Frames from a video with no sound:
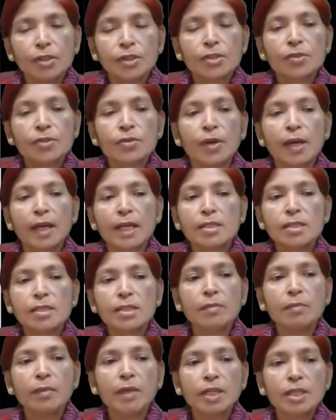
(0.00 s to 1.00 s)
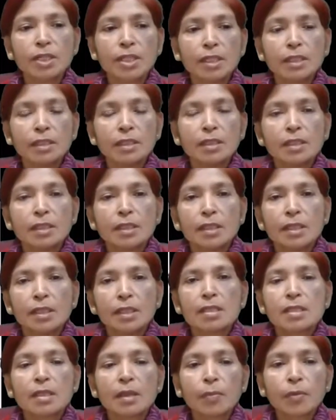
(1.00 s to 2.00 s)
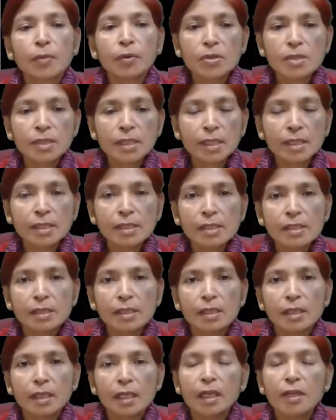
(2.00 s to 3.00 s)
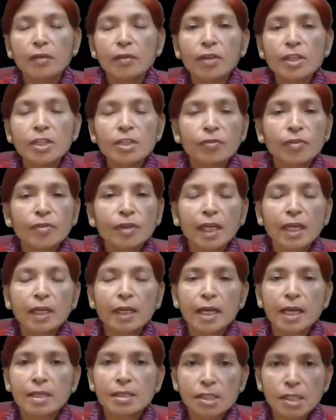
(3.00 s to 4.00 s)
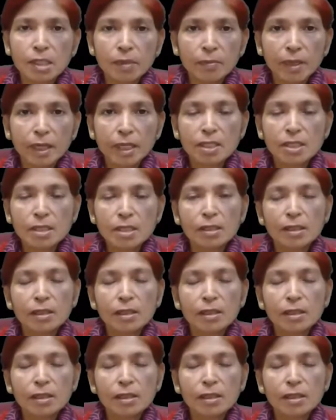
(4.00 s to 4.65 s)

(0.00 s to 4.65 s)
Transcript: So estimation is the process in which we can estimate